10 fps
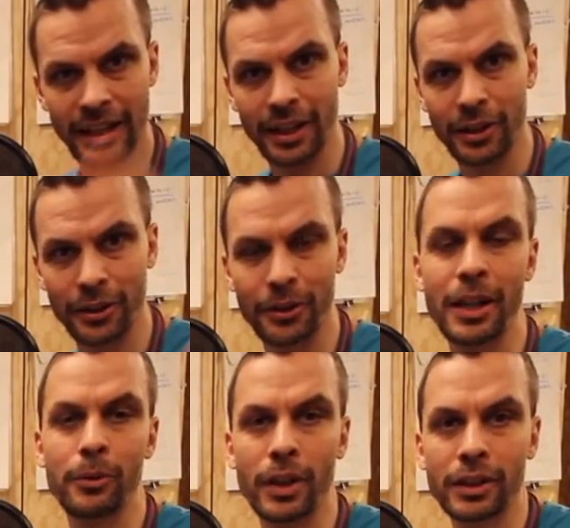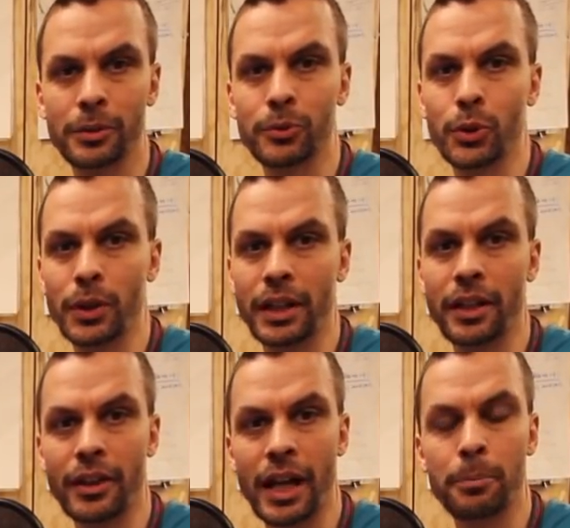Hello and welcome to
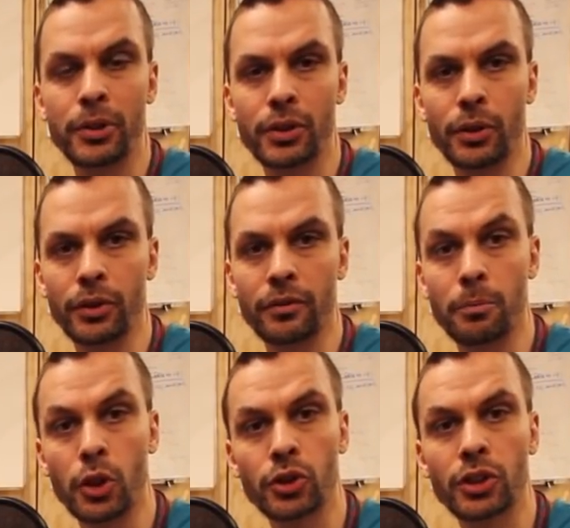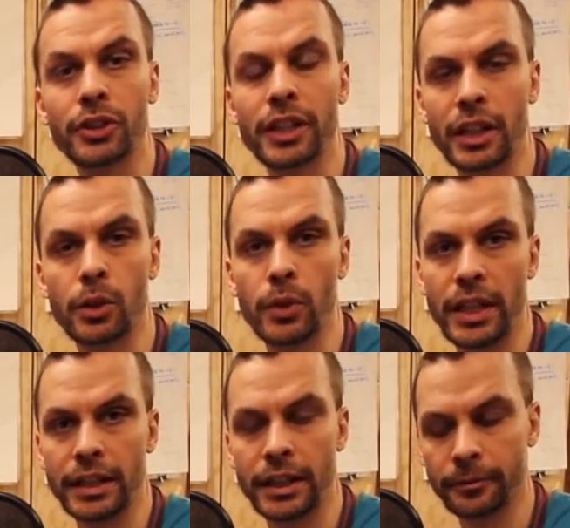another episode of Modular in a
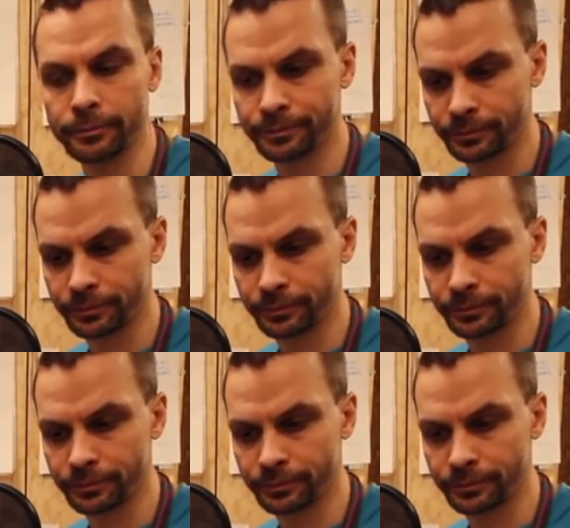Week.